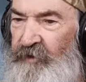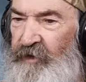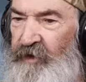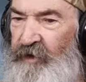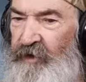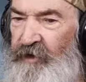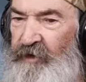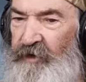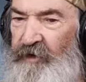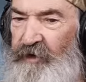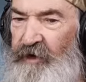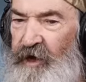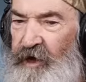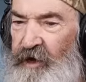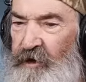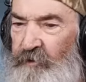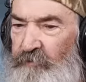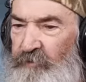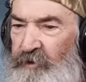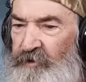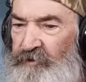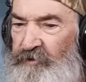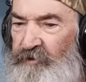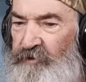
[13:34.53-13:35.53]
and I
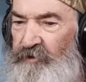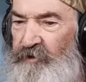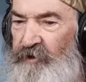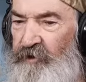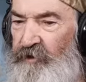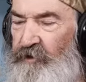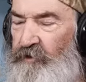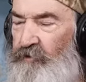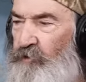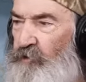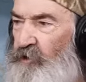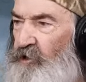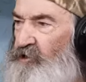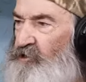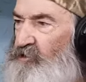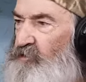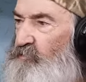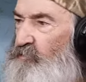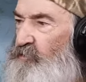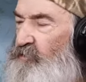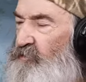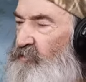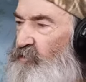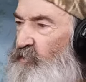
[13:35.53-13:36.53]
mentioned a
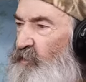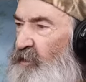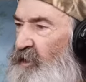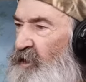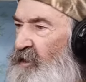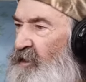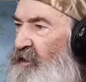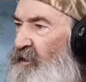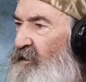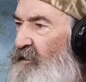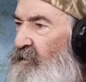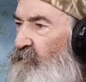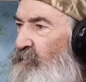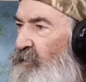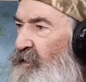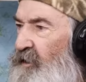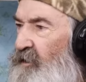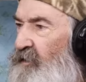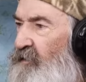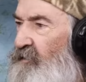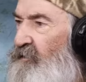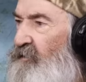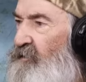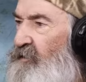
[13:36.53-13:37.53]
crisp twenty dollar
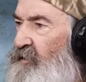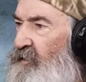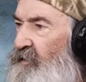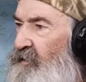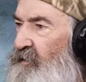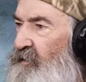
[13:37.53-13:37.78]
bill.